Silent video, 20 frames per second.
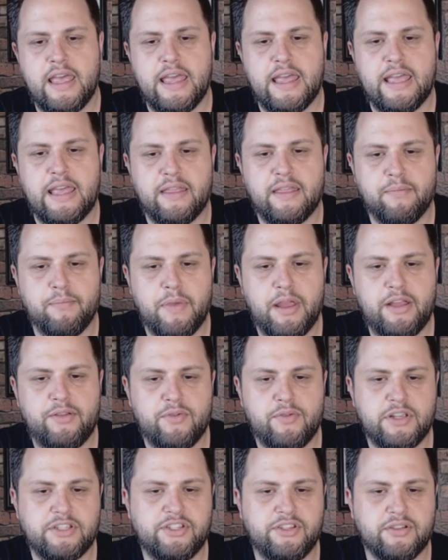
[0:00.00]
the main
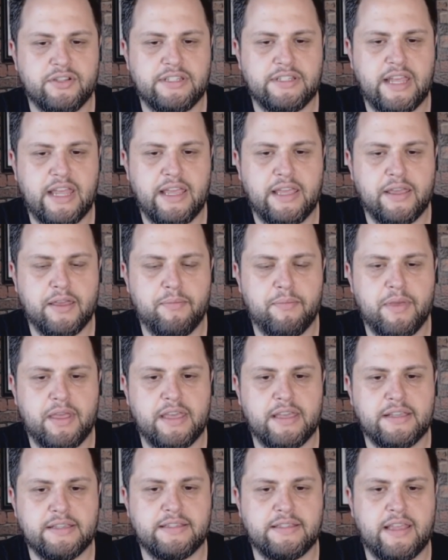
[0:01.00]
reason you can take him
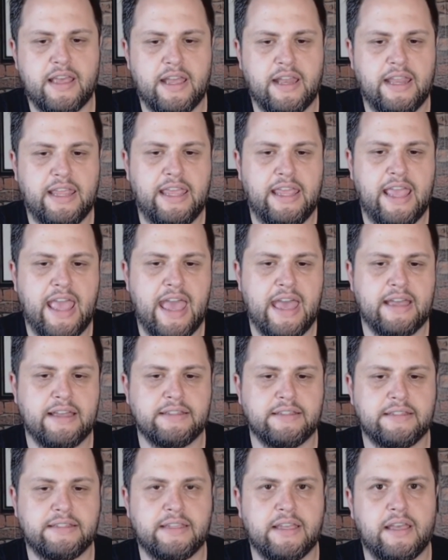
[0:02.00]
is that he
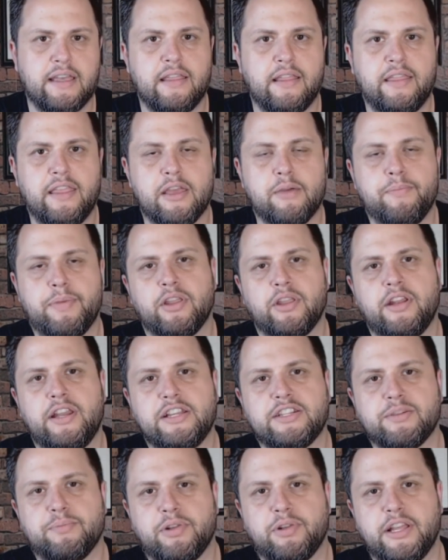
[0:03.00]
has the ability
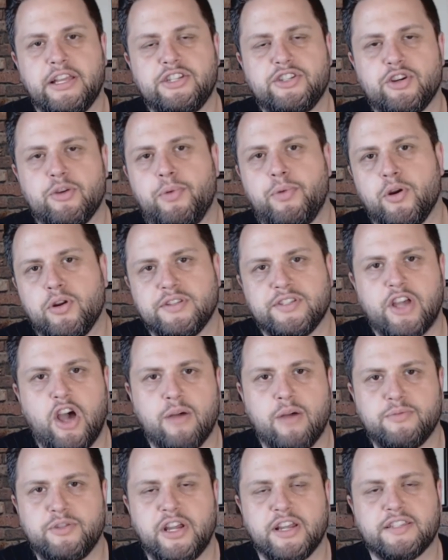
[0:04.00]
to place your opponent's
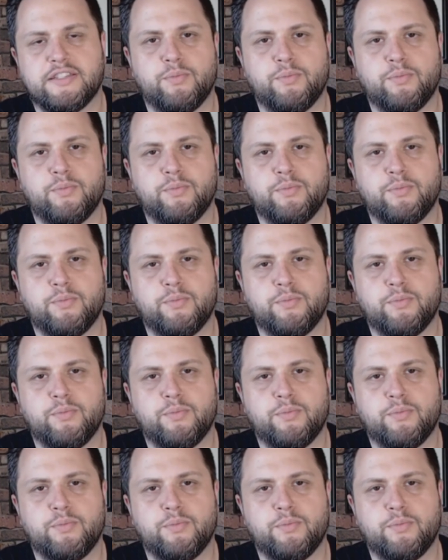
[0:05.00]
objects.